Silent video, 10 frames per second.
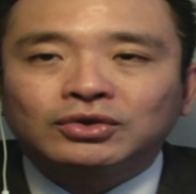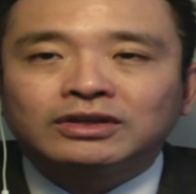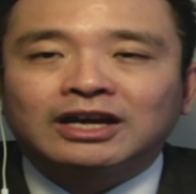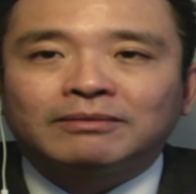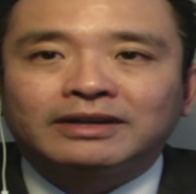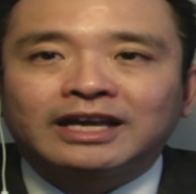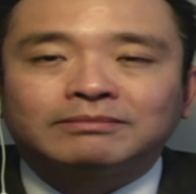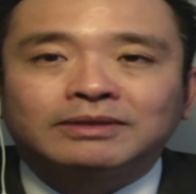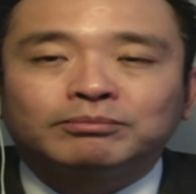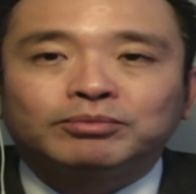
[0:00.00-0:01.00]
to the government
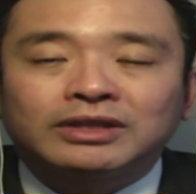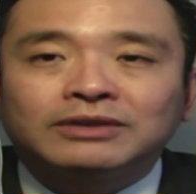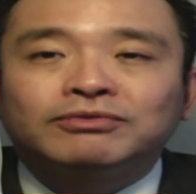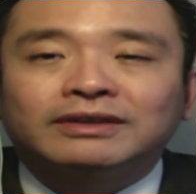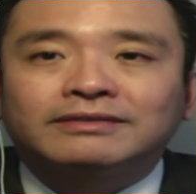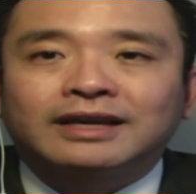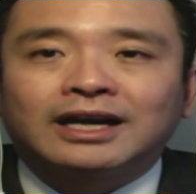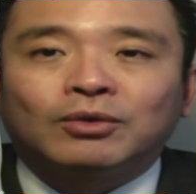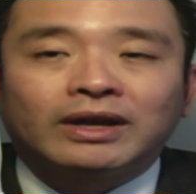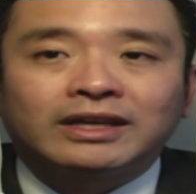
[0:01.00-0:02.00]
has been pretty fixed
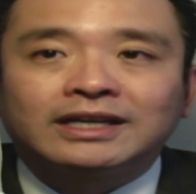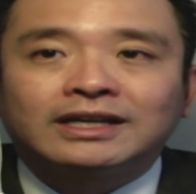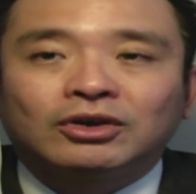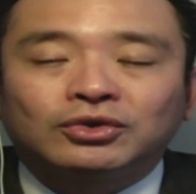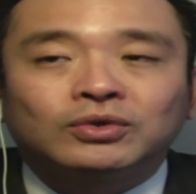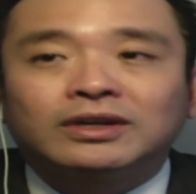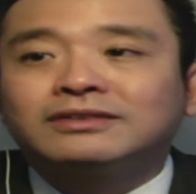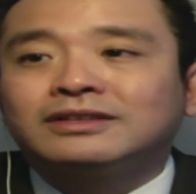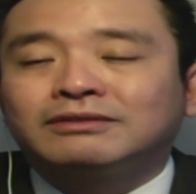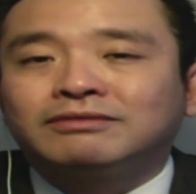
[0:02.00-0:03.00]
1 year or 2
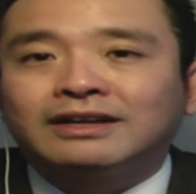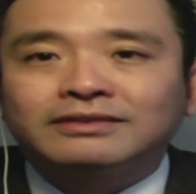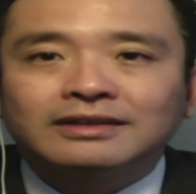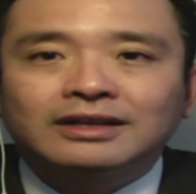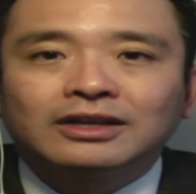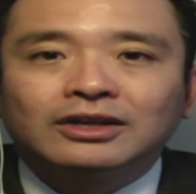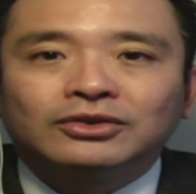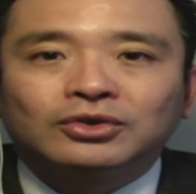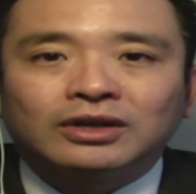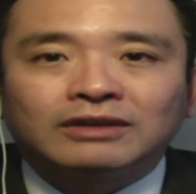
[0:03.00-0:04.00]
years in advance.
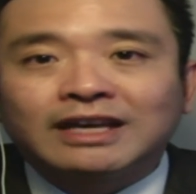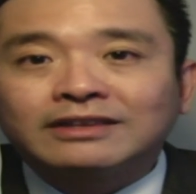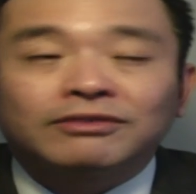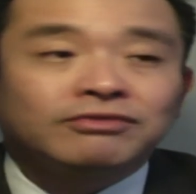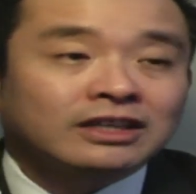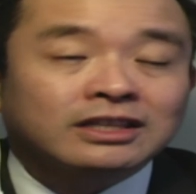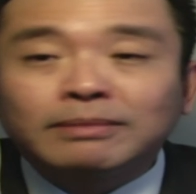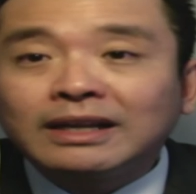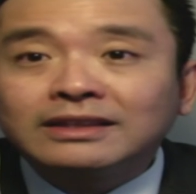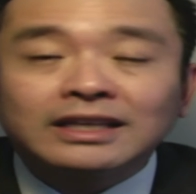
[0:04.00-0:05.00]
So if there's a
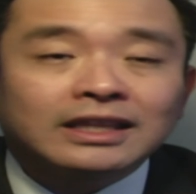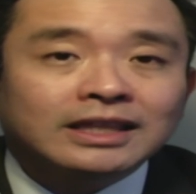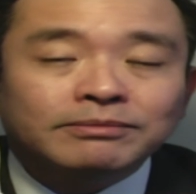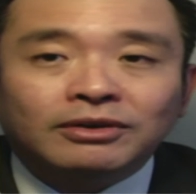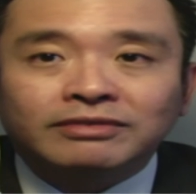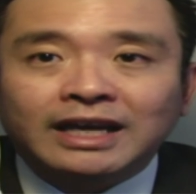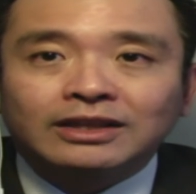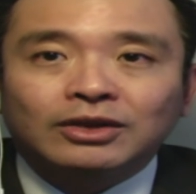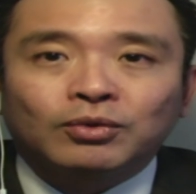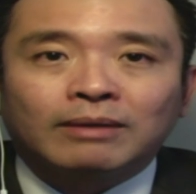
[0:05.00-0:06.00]
flexibility in terms of
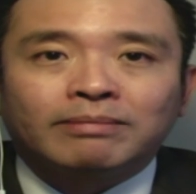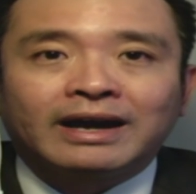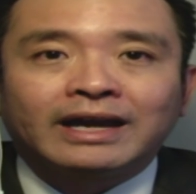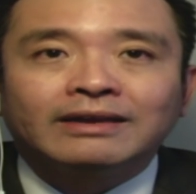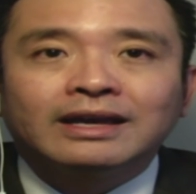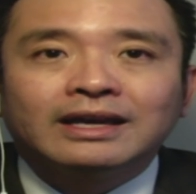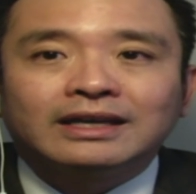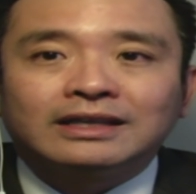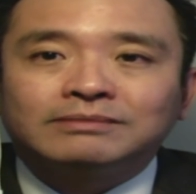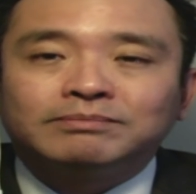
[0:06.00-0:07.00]
that, whereby
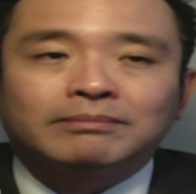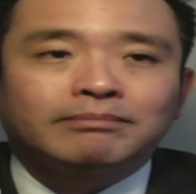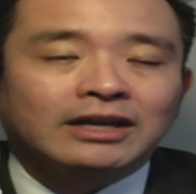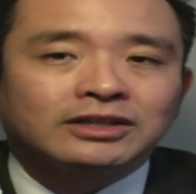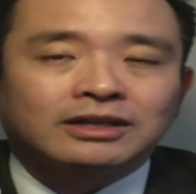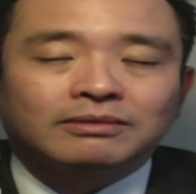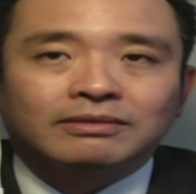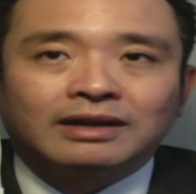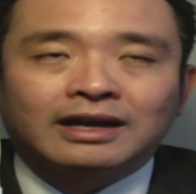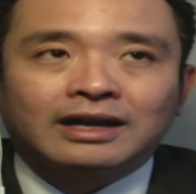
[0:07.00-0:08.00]
it's being measured
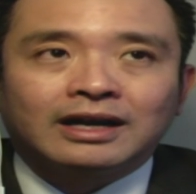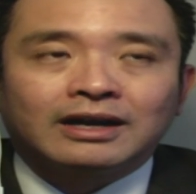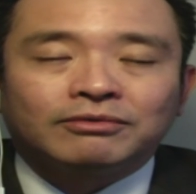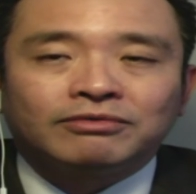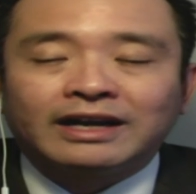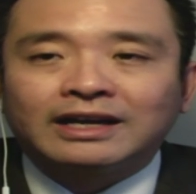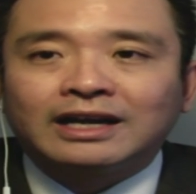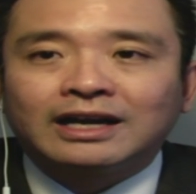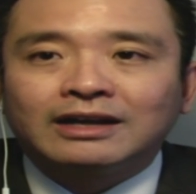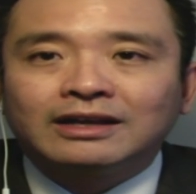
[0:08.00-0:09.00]

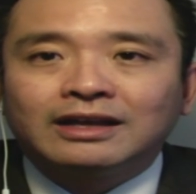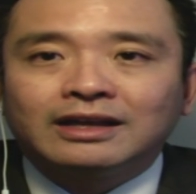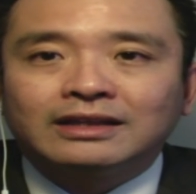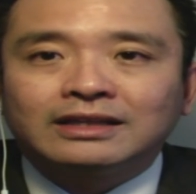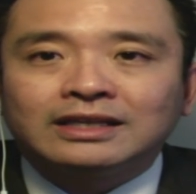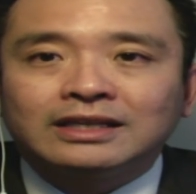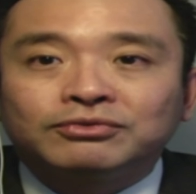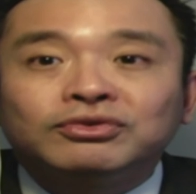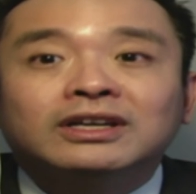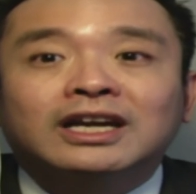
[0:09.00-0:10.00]
via
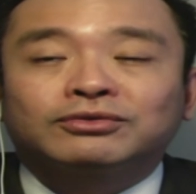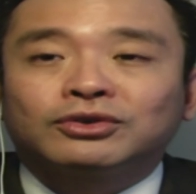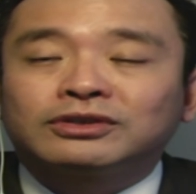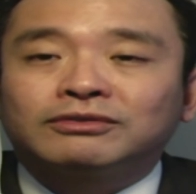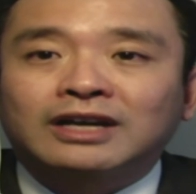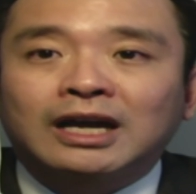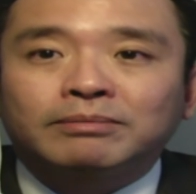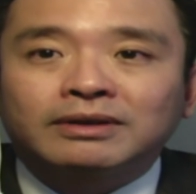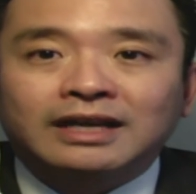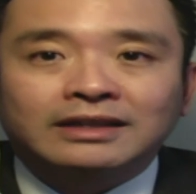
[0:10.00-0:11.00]
the free cash flows of the
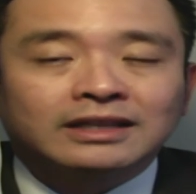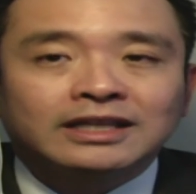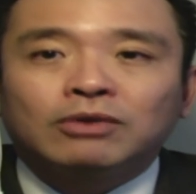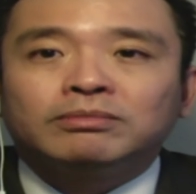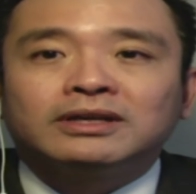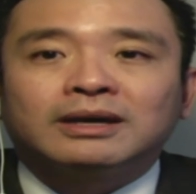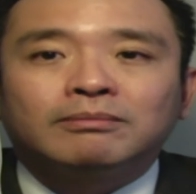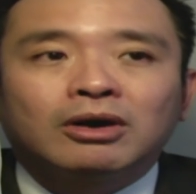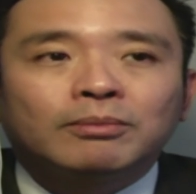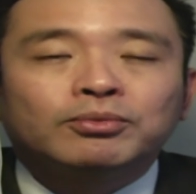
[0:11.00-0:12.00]
companies, I think that will be a
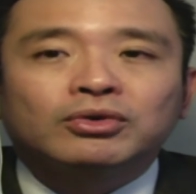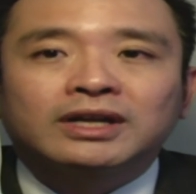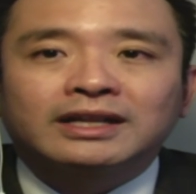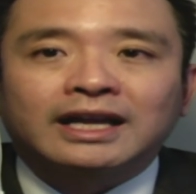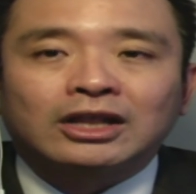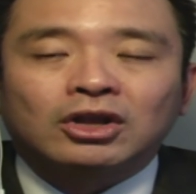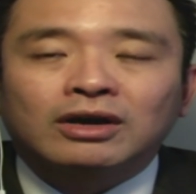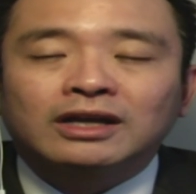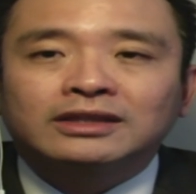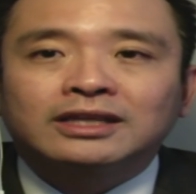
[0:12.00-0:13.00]
more prudent and
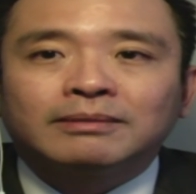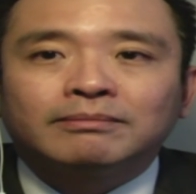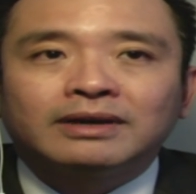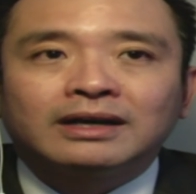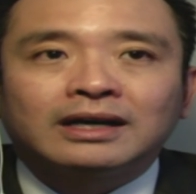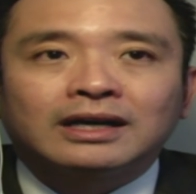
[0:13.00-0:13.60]
longer term